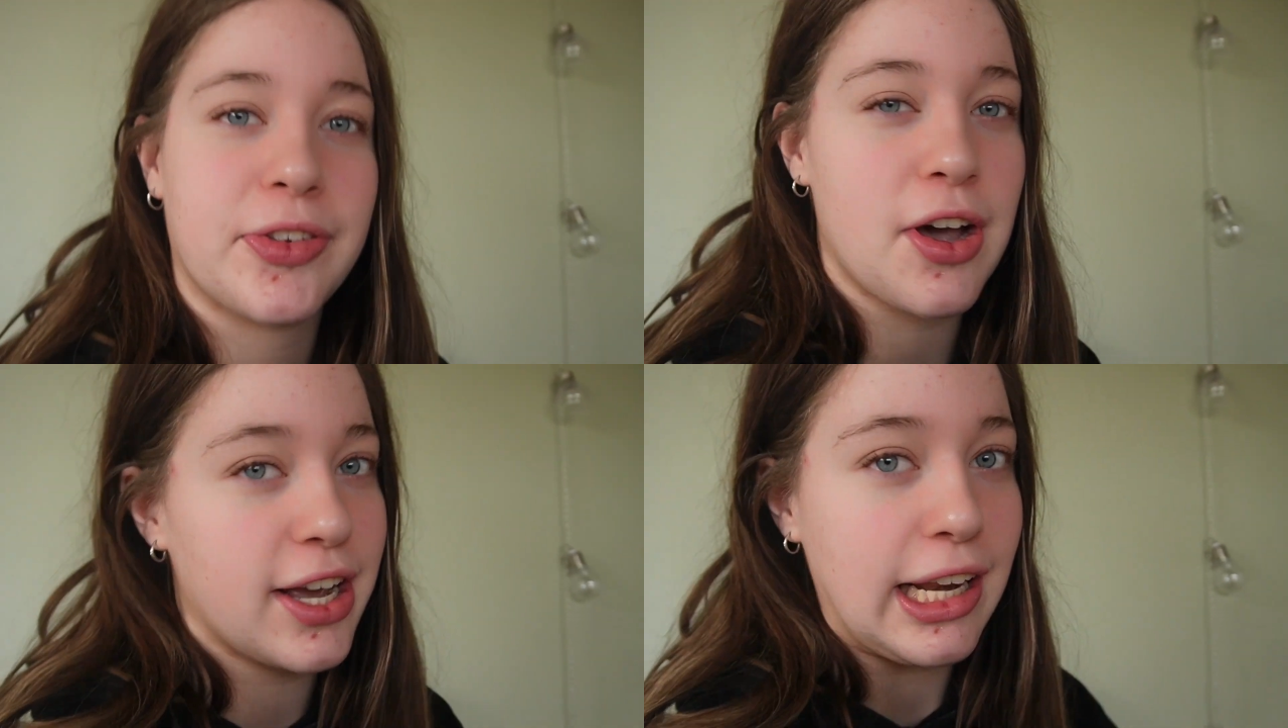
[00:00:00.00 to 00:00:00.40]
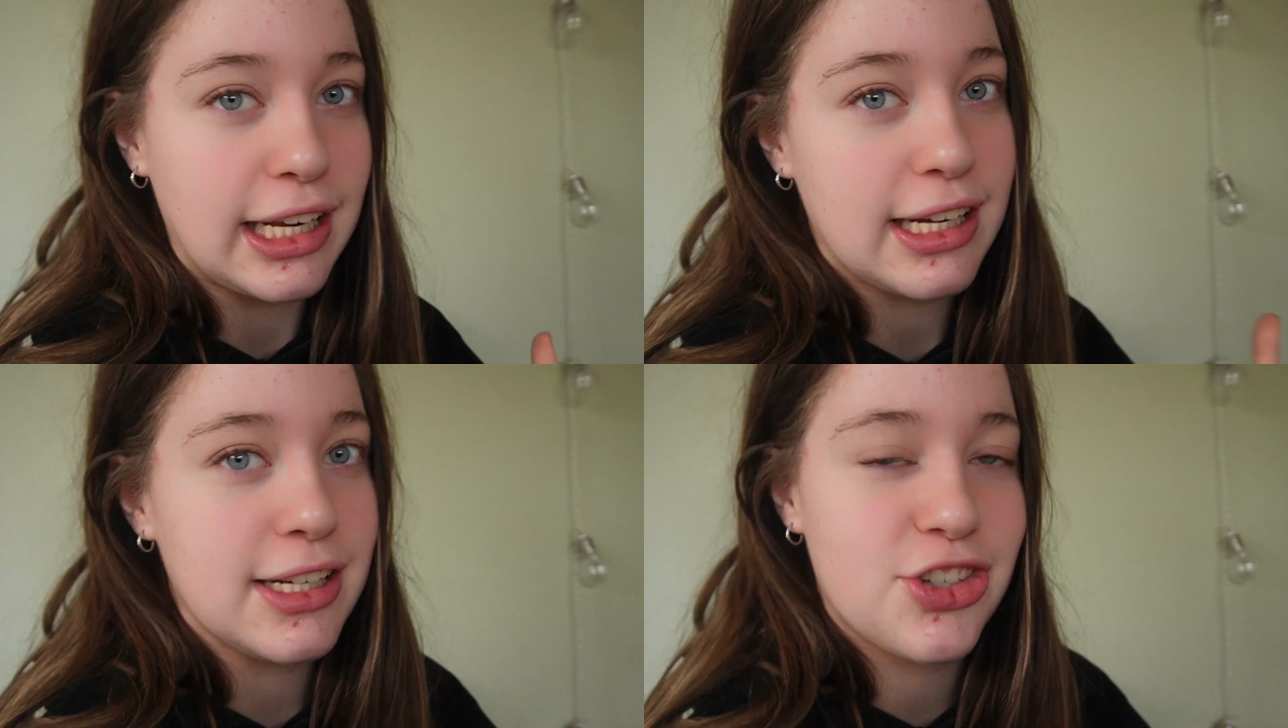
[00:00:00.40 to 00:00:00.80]
got
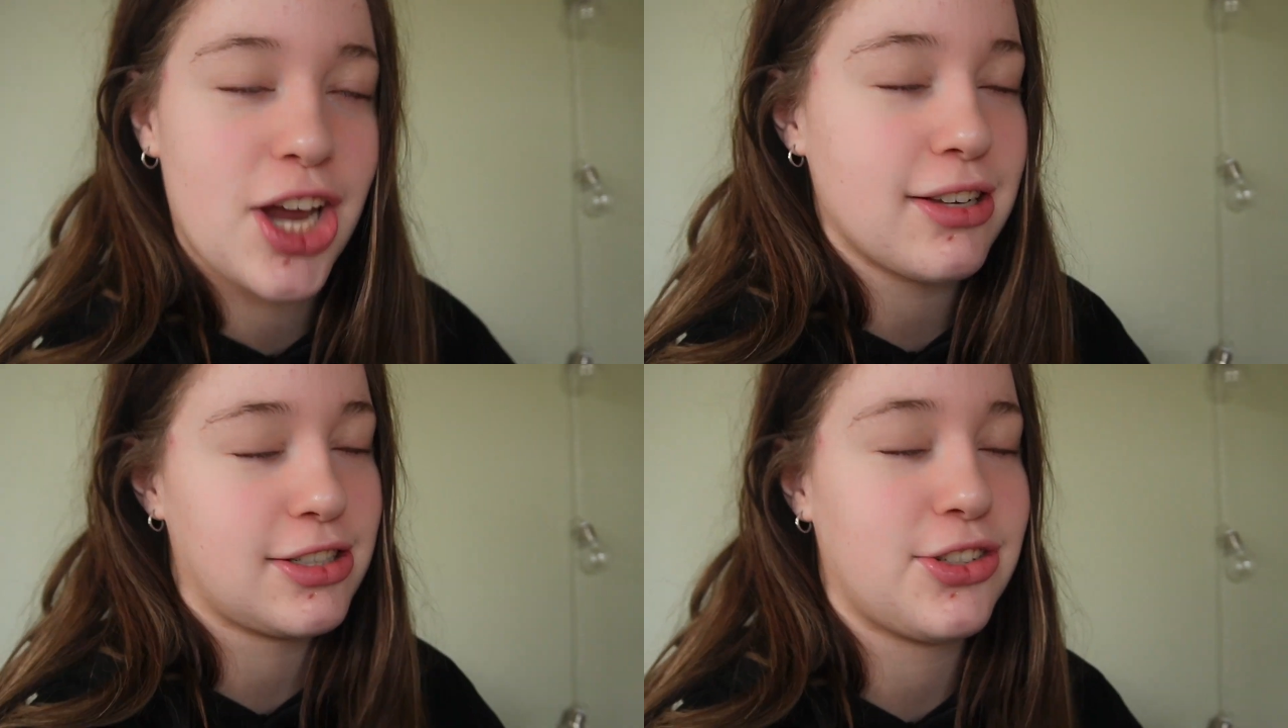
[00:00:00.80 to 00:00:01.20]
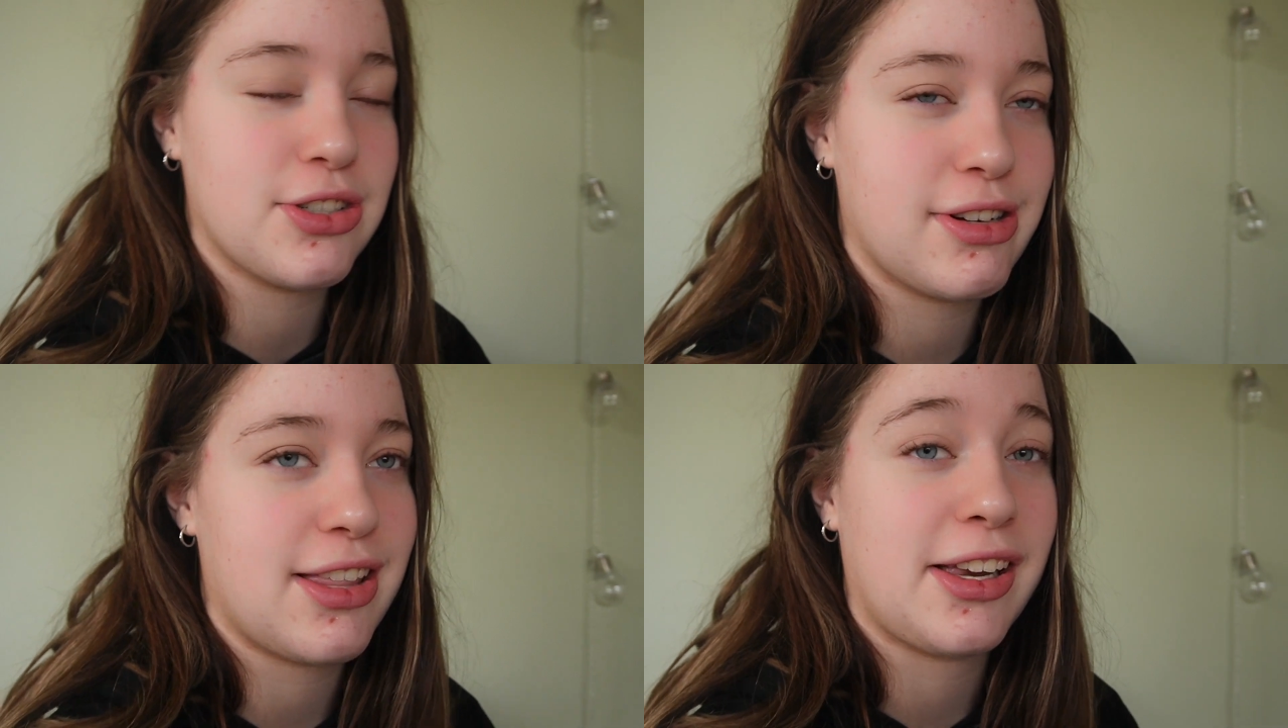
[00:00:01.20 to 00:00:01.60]
any
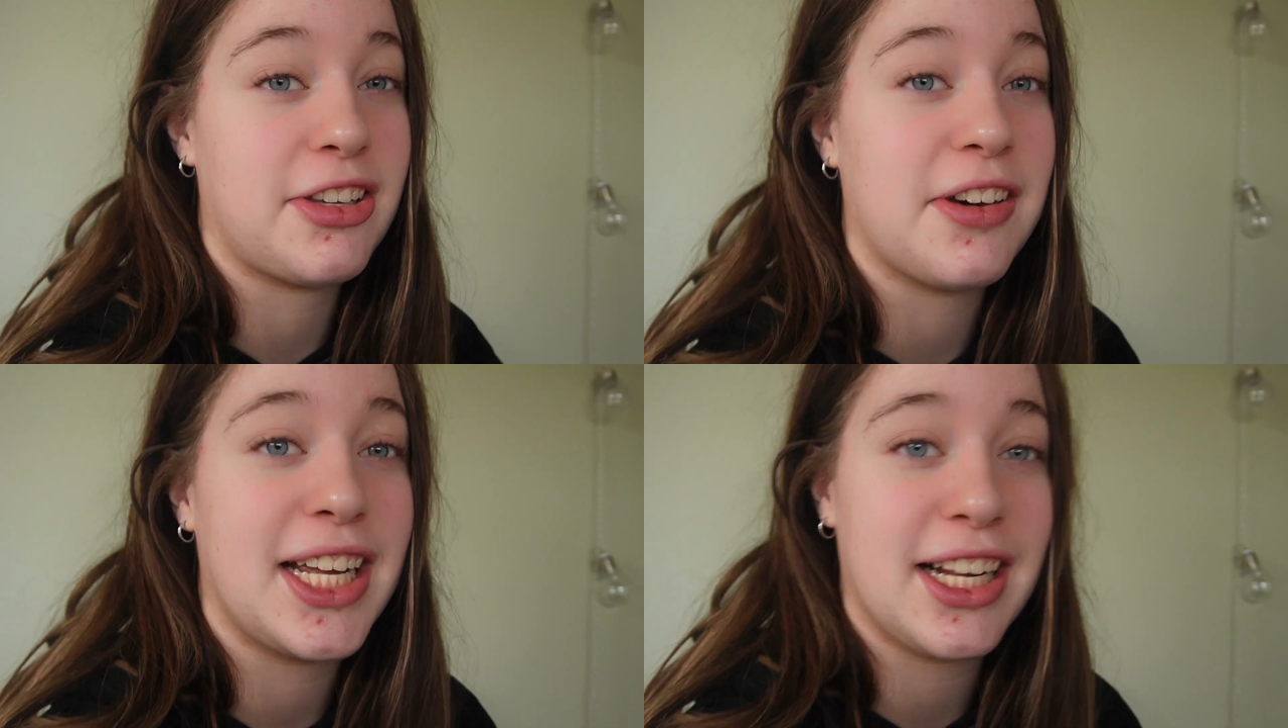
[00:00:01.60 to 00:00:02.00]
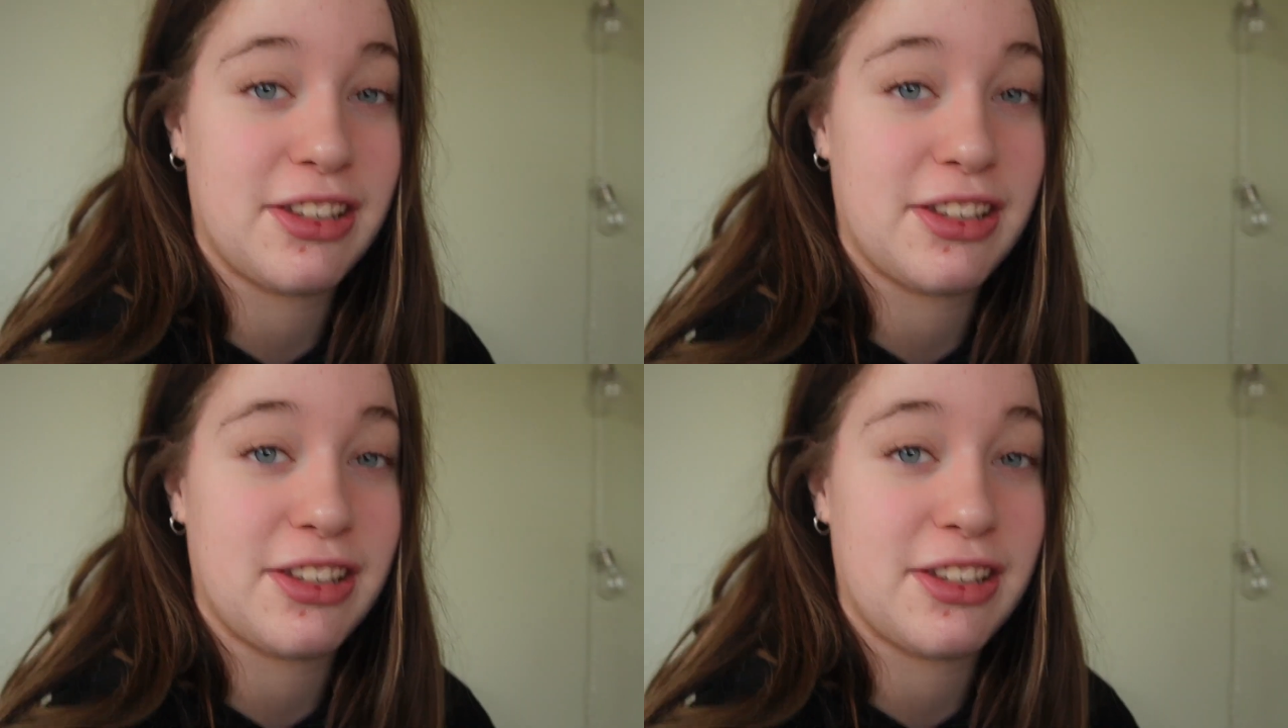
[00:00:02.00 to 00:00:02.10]
challenge or anything to it.